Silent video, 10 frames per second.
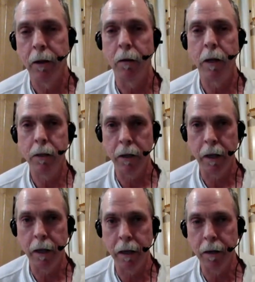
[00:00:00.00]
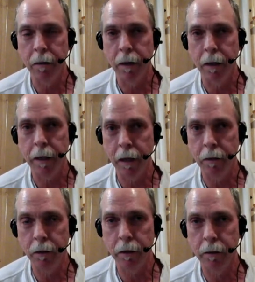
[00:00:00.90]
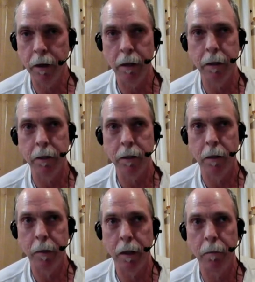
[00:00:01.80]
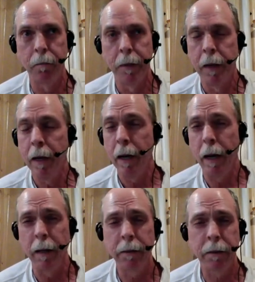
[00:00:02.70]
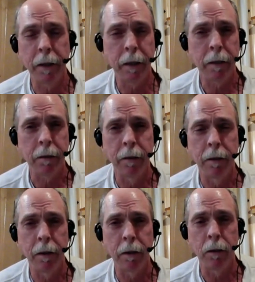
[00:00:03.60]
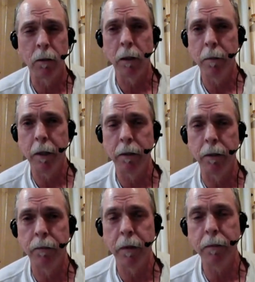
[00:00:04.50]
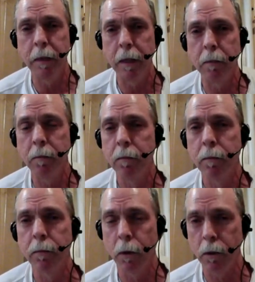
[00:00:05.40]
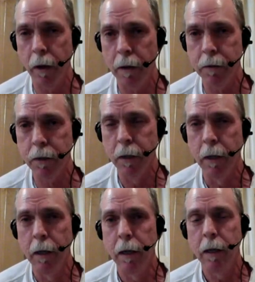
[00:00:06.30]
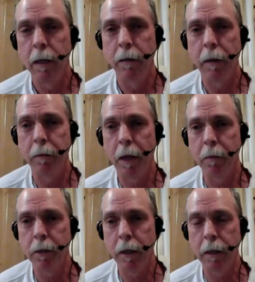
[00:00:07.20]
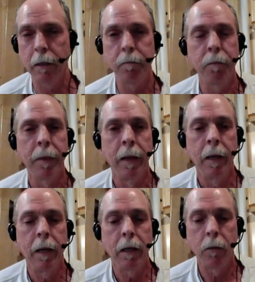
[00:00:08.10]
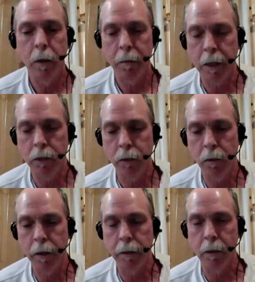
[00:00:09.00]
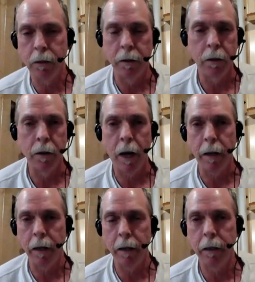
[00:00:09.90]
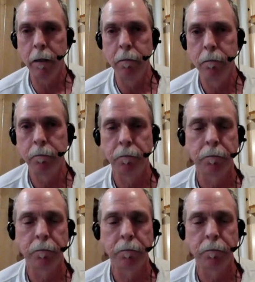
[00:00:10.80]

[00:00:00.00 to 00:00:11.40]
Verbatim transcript: there is a, uh, a calendar contest coming up. I think there you're limited to 15 photographs, if I'm not mistaken. You want to make sure that they're they're not edited.